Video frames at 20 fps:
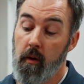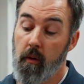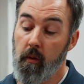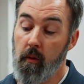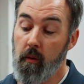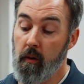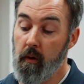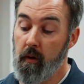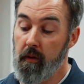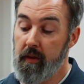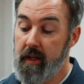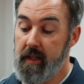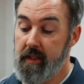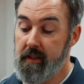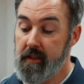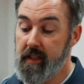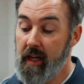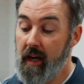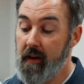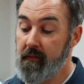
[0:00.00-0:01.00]
or they
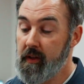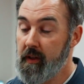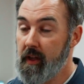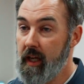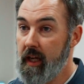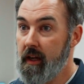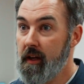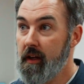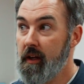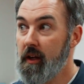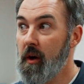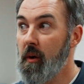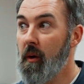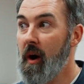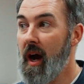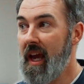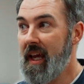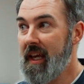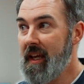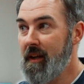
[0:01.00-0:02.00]
just have to like go
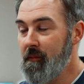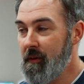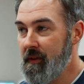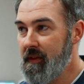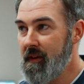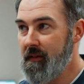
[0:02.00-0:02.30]
hiking with